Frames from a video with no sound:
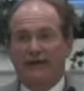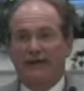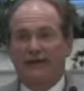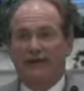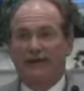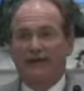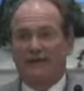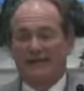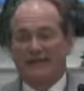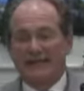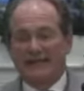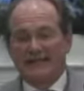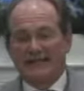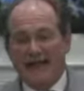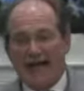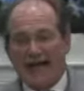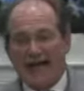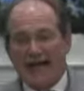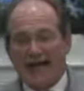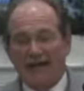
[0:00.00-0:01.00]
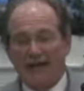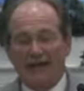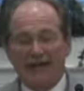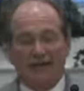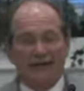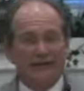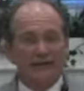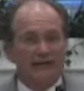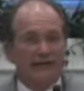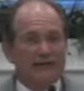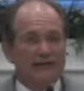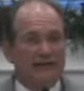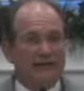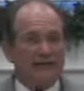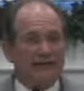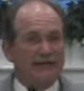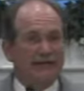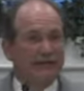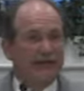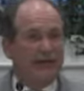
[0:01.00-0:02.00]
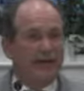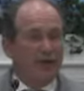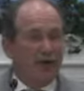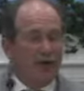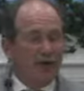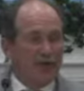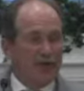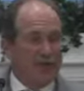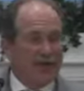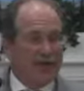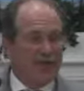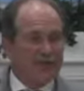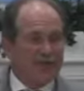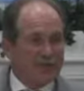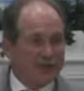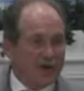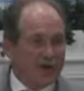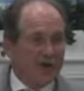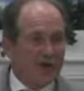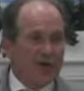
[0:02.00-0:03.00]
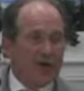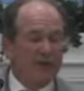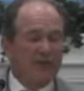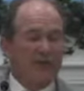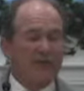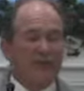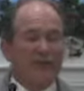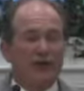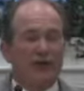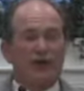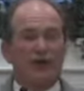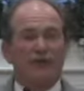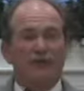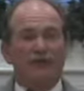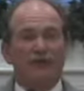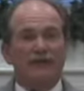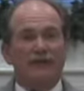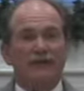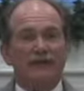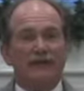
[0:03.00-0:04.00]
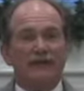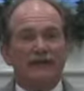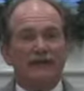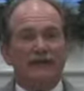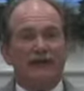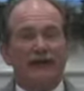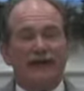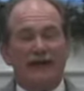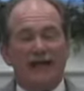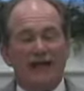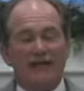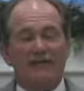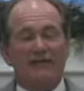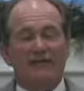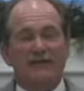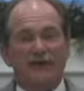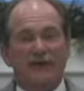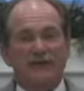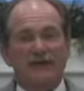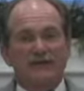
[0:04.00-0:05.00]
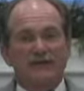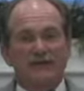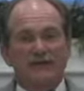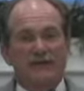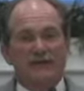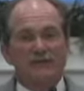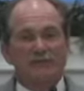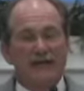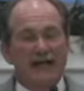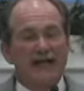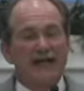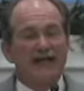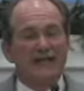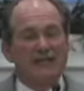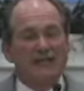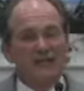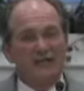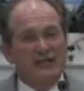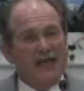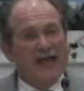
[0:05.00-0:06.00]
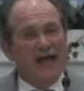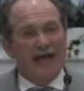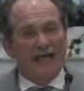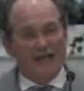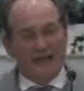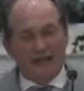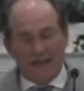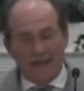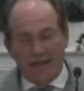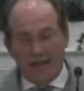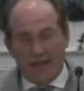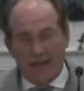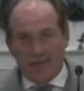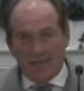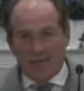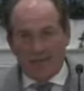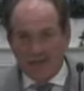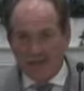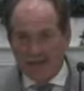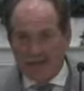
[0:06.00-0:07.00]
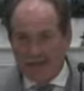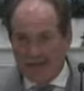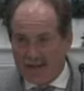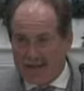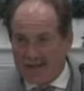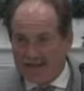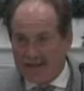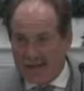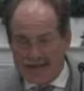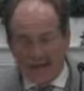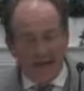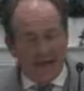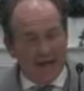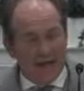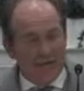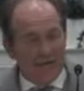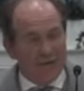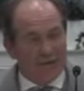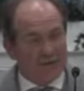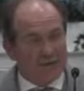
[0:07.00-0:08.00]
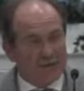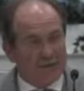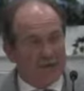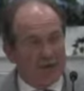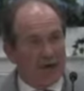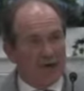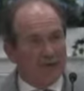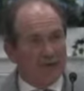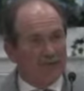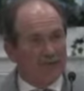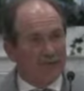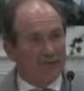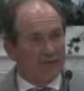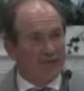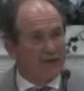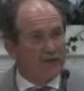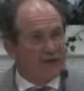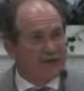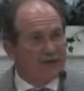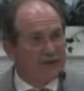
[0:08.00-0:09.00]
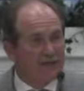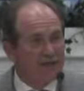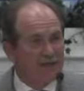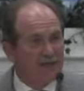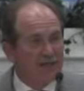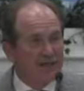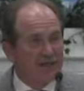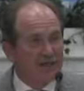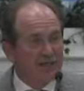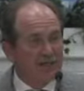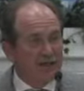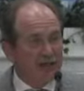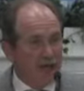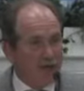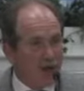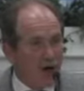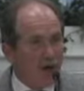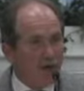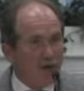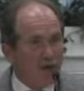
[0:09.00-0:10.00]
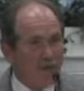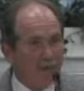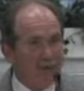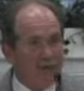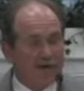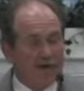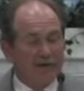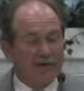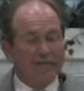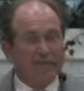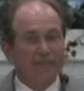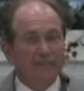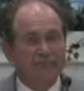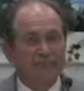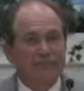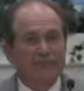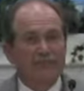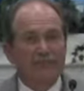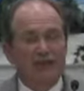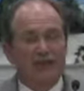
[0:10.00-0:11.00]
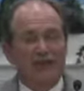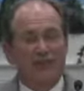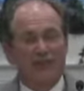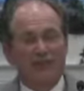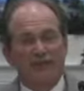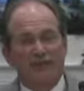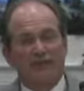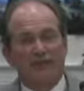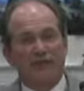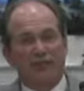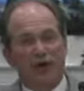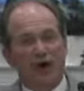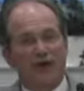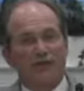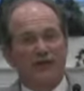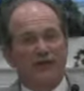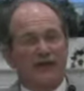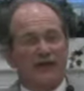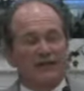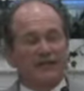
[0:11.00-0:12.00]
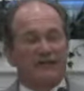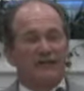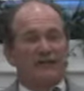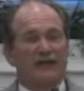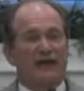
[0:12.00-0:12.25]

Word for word: and that's six ninety. Uh, I'm on at eight thirty. We've been on at eight thirty since Mays Jackson helped us get that time. He's responsible for us being on up there, and we've been broadcasting